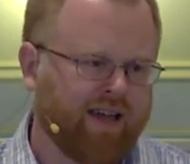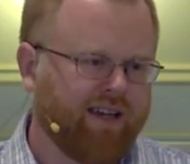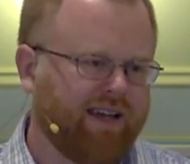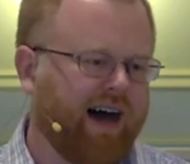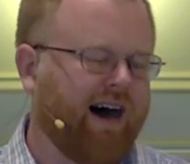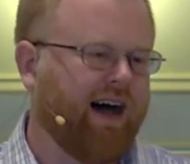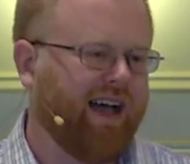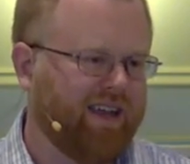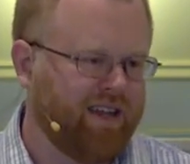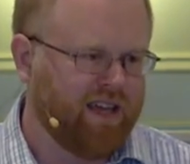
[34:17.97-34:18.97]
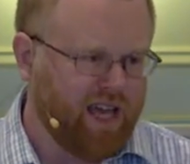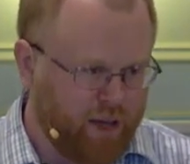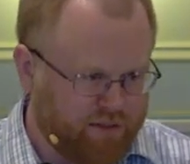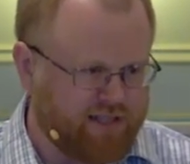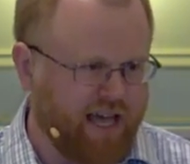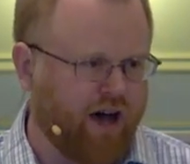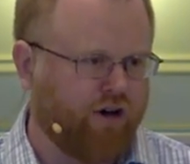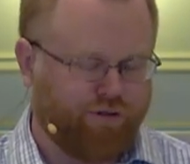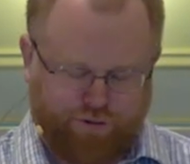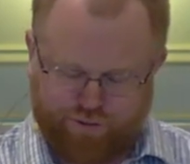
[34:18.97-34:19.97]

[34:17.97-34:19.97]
God Himself.